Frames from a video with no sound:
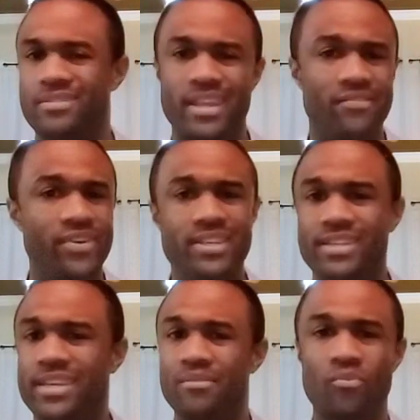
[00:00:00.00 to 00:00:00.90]

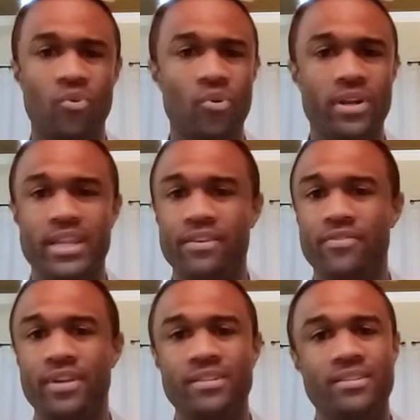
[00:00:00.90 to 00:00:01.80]
investing in more
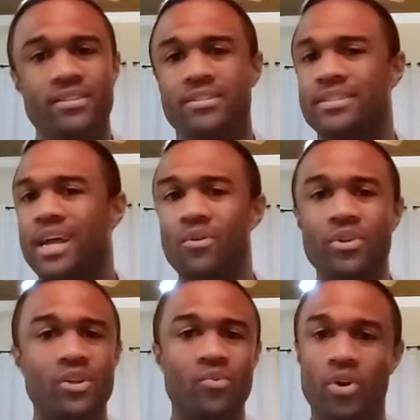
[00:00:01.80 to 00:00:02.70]
defense is not
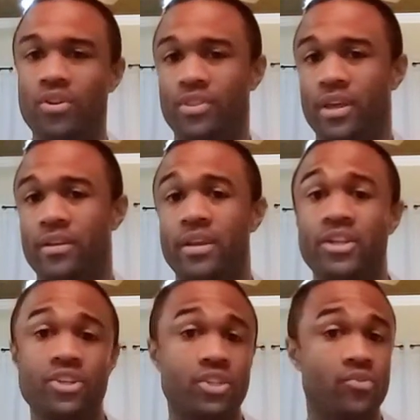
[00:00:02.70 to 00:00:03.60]
really worth it,
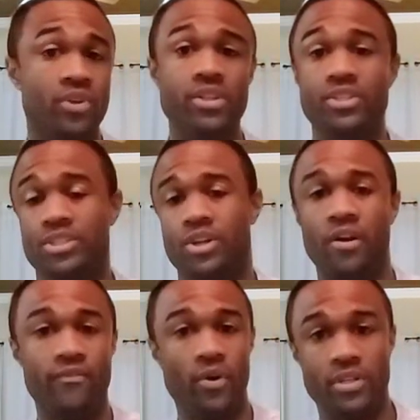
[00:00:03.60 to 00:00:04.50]
and you should really just
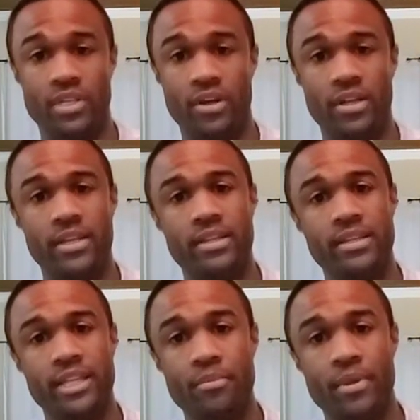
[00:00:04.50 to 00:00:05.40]
start focusing on
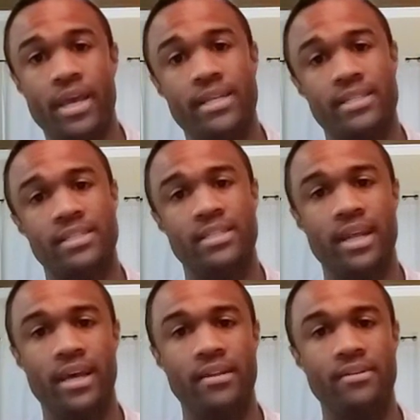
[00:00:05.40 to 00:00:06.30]
DPS
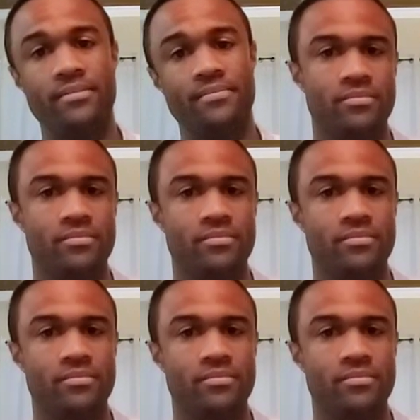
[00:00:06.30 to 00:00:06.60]
instead.